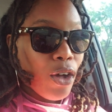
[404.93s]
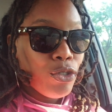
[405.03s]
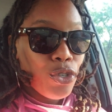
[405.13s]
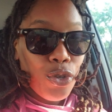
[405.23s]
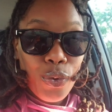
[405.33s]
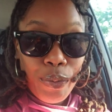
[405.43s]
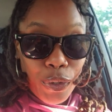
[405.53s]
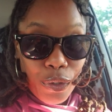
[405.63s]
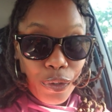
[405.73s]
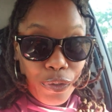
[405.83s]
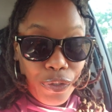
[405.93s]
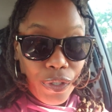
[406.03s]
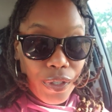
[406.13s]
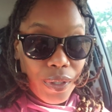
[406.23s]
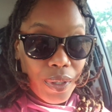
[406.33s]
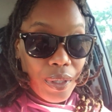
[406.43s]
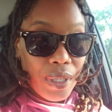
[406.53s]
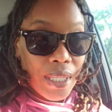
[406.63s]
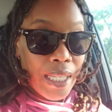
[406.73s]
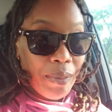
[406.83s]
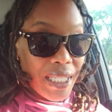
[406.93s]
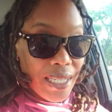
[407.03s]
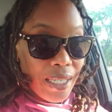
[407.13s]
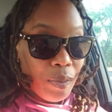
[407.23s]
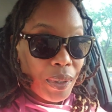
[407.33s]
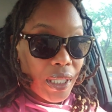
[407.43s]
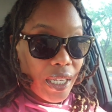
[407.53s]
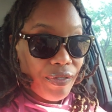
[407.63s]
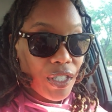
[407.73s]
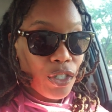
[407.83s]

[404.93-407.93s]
do you remove limited beliefs?